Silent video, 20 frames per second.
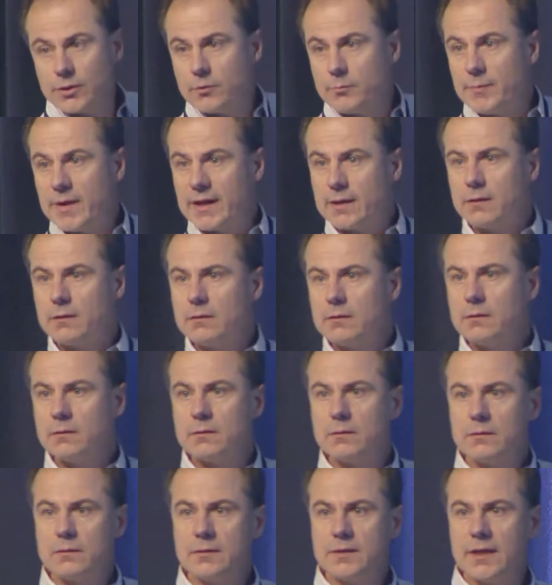you metal
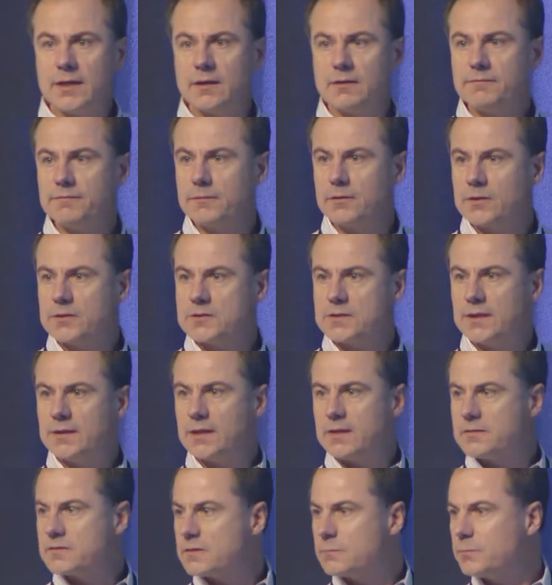data first and
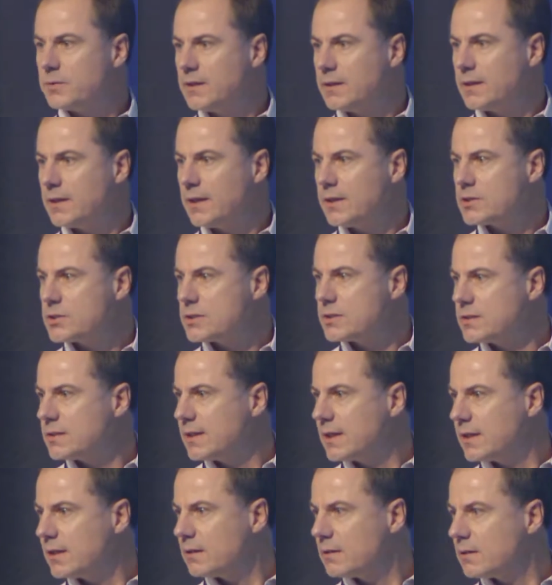then some pH
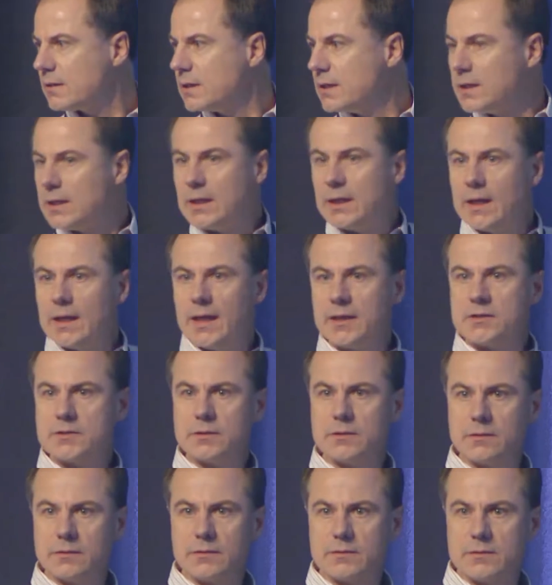data. And
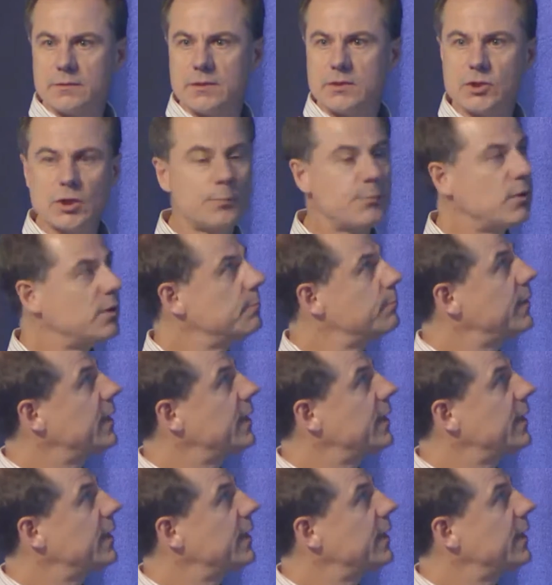to interpret